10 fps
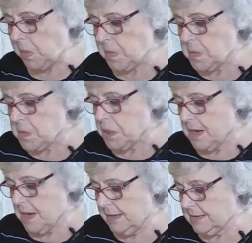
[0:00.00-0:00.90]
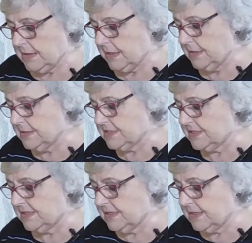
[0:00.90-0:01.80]
And Katie
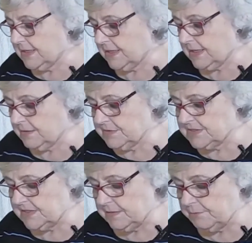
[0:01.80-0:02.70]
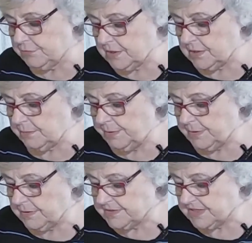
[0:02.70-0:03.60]
was in the bridal party,
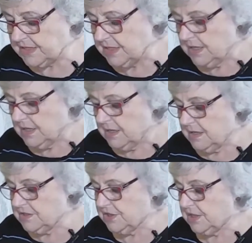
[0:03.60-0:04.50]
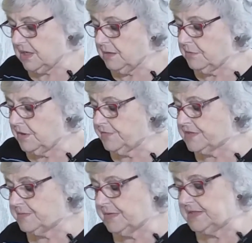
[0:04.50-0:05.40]
and she came over to me and
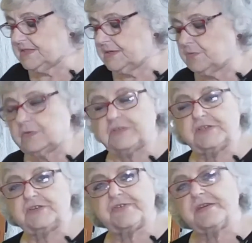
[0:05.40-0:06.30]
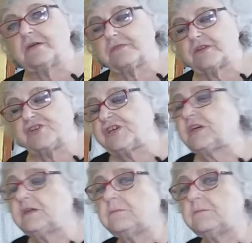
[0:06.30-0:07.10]
said, "What did you think of the chicken, Mum?"